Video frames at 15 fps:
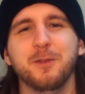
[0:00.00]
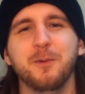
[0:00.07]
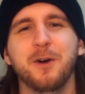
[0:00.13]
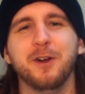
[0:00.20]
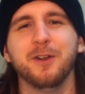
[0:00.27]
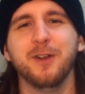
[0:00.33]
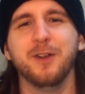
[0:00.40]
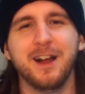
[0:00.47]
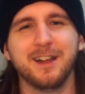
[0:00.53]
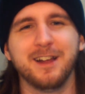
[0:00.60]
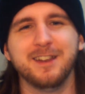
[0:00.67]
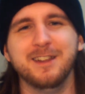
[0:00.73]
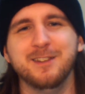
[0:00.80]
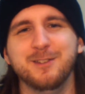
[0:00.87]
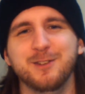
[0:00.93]
the water,
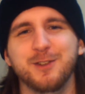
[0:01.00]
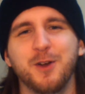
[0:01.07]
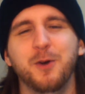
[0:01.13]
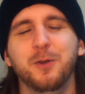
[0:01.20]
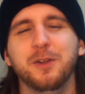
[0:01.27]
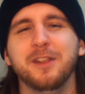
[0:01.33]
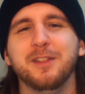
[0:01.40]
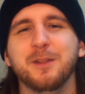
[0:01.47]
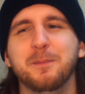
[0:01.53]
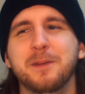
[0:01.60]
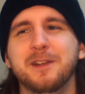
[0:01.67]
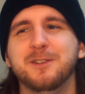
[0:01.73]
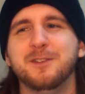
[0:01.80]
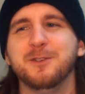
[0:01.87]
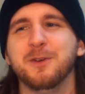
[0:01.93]
Hockney's just holding the
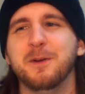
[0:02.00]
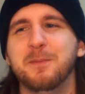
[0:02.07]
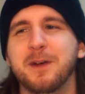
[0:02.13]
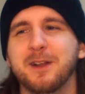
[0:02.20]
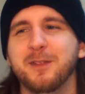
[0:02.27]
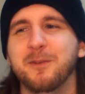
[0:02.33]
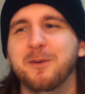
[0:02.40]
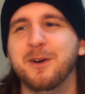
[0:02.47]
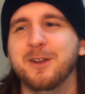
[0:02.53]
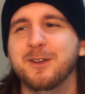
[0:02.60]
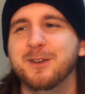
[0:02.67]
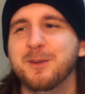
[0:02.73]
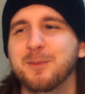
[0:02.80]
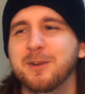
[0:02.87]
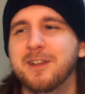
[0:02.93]
picture up out of the
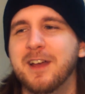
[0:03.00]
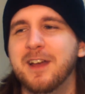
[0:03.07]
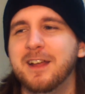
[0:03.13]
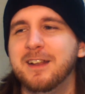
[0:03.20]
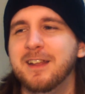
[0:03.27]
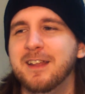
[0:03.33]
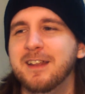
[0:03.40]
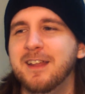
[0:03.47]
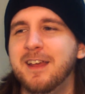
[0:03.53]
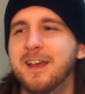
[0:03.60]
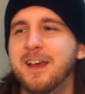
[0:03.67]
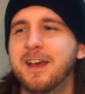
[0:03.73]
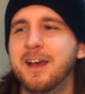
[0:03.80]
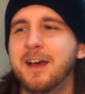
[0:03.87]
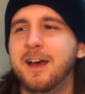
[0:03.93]
water to protect it.
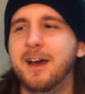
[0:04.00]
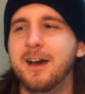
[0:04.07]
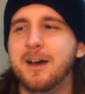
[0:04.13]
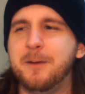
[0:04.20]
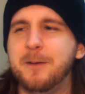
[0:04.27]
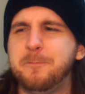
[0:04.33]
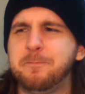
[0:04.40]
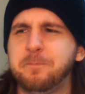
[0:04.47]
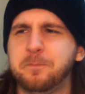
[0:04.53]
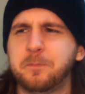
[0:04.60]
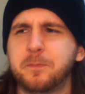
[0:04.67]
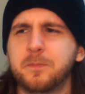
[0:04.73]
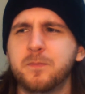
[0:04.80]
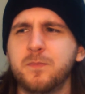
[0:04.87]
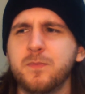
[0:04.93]
Uh,
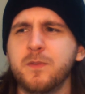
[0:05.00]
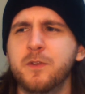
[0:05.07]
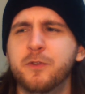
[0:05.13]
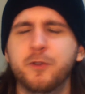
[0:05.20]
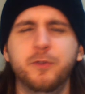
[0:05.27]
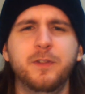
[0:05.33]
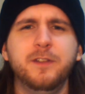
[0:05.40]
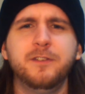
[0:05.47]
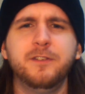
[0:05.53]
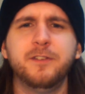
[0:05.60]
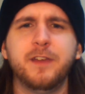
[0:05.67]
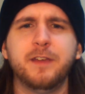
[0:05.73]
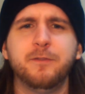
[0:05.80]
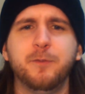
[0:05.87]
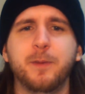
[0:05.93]
they're then
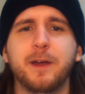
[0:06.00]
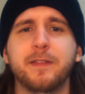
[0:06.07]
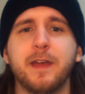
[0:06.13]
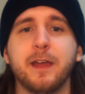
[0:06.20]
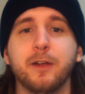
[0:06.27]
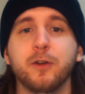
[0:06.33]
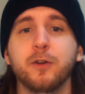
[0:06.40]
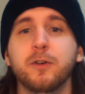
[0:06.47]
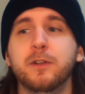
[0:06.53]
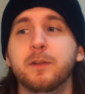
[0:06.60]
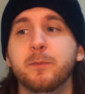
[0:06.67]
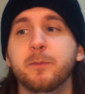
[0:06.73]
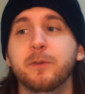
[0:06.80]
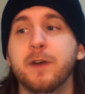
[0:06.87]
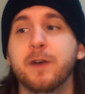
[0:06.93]
saved by that girl,
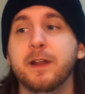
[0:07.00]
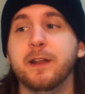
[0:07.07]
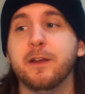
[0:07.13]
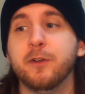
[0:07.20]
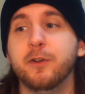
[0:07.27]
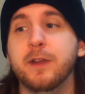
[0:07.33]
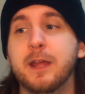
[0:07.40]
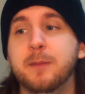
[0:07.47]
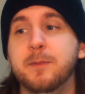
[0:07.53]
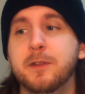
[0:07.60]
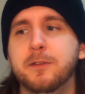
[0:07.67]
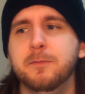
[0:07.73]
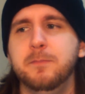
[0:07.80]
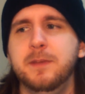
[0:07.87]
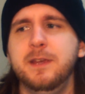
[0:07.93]
and we find out her name
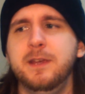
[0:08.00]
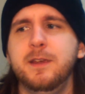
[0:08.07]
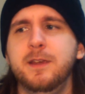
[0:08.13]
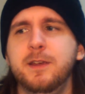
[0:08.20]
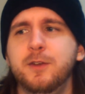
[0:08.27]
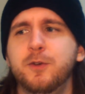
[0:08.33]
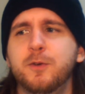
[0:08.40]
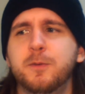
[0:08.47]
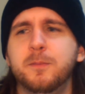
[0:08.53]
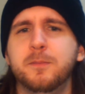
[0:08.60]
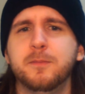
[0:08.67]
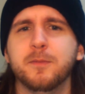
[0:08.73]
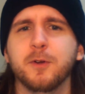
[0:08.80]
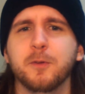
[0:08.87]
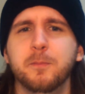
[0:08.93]
is
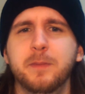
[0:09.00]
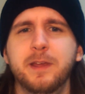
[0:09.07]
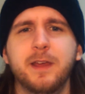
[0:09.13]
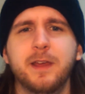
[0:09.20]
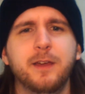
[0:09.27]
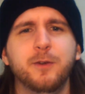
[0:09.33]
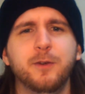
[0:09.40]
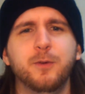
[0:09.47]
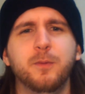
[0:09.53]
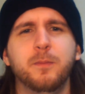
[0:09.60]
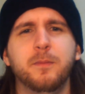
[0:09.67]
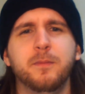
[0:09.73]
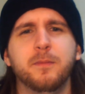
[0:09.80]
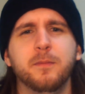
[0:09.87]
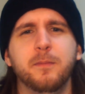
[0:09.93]
Mium, or
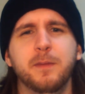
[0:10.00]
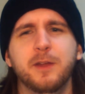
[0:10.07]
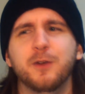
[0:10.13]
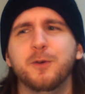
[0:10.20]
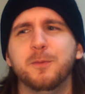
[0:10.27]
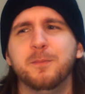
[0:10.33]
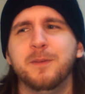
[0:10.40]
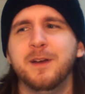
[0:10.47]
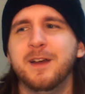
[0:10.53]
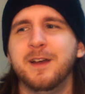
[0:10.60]
Miaum, Mium,